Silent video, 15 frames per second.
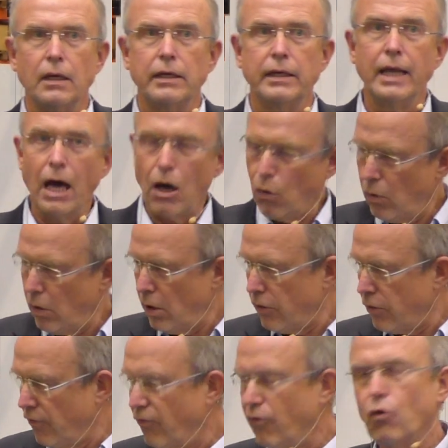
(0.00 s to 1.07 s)
Now
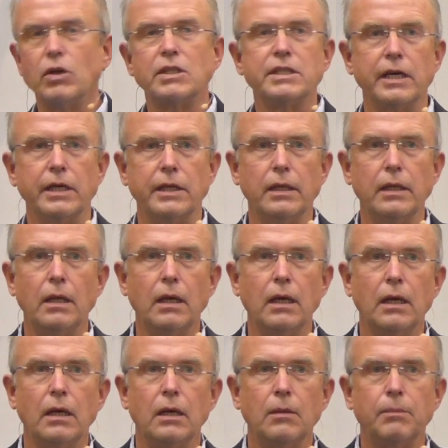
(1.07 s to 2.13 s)
the 410
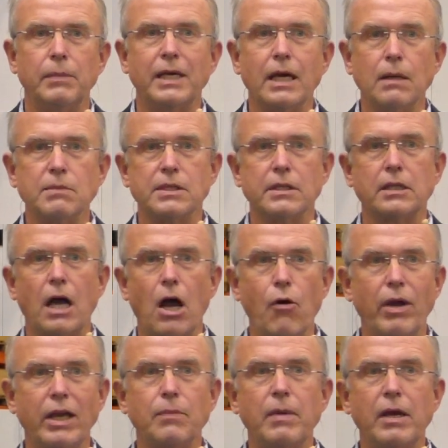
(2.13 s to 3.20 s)
becomes a
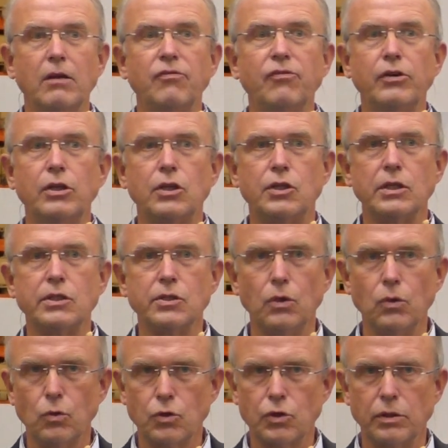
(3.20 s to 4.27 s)
direct mail finishing
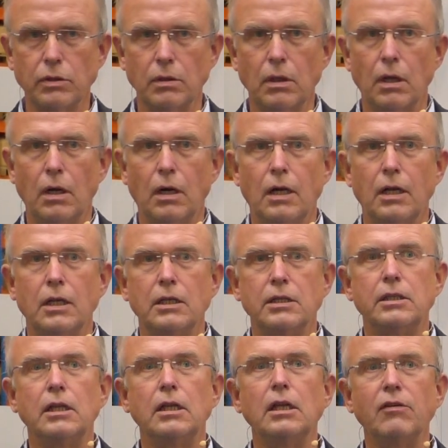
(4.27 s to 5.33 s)
solution
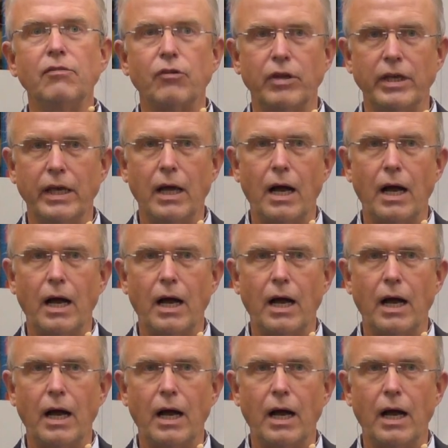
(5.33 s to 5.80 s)
delivering